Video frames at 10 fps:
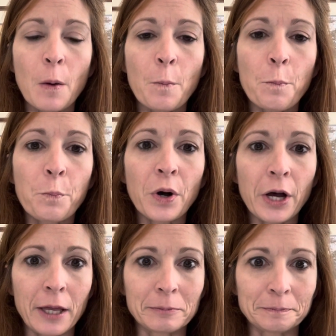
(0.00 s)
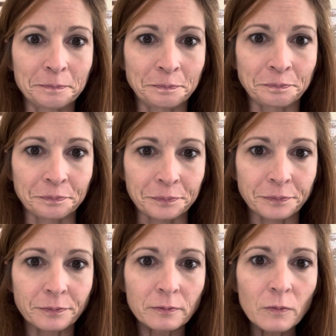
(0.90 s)
But
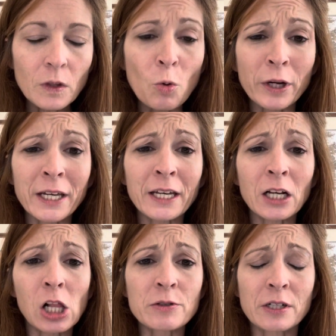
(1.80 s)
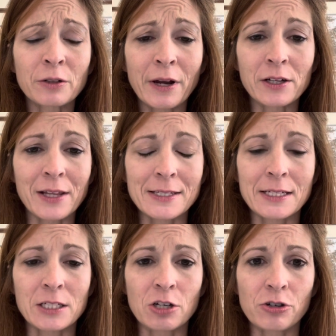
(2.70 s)
we're getting close and around that
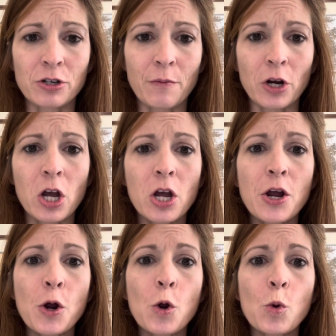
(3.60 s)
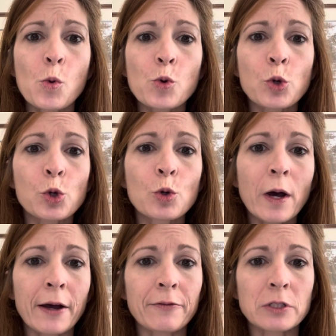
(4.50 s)
600 number you
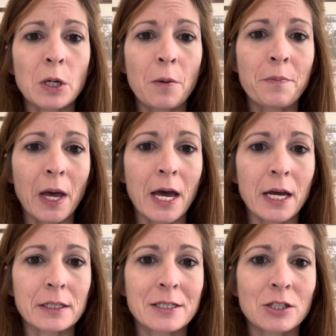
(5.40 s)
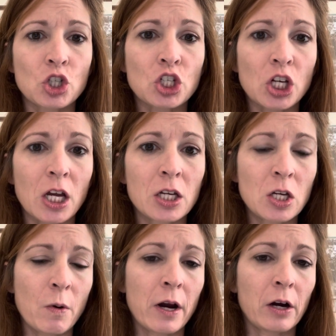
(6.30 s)
have to go back to
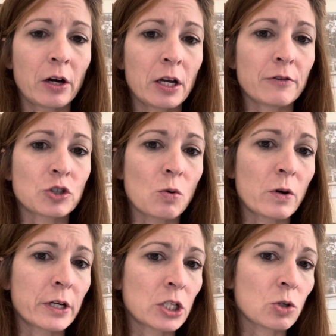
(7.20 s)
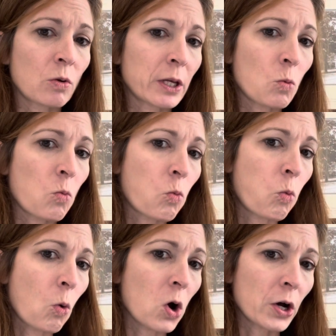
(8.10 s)
January of
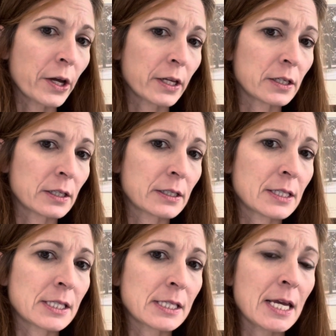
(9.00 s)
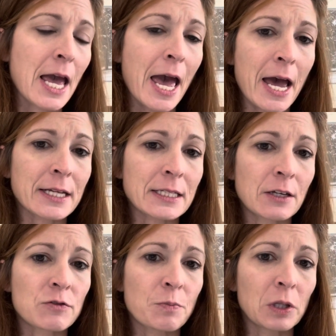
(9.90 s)
2021 to see
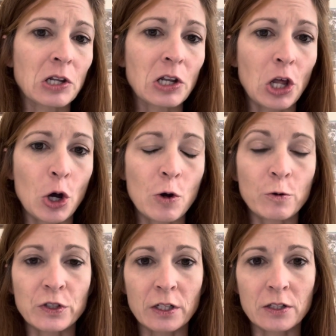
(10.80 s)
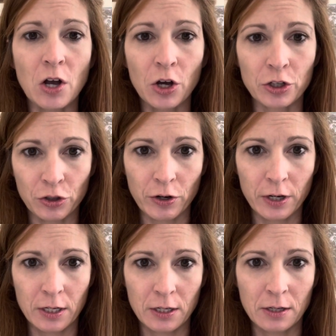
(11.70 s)
actives below 600.